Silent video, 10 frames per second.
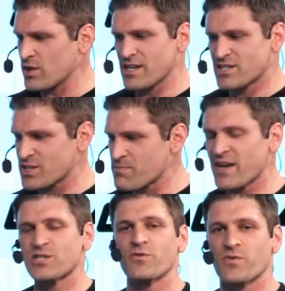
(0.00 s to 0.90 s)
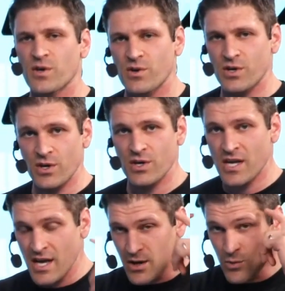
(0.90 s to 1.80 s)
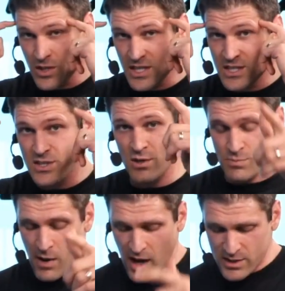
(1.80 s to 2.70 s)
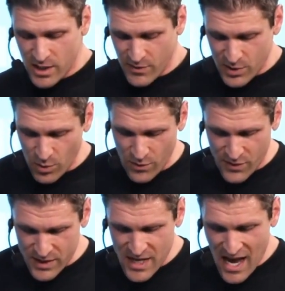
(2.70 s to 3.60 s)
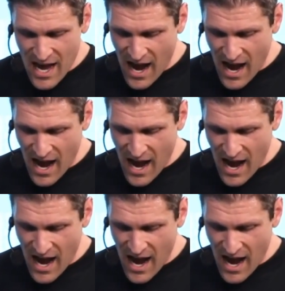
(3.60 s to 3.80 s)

It just makes you feel good, release those positive endorphins.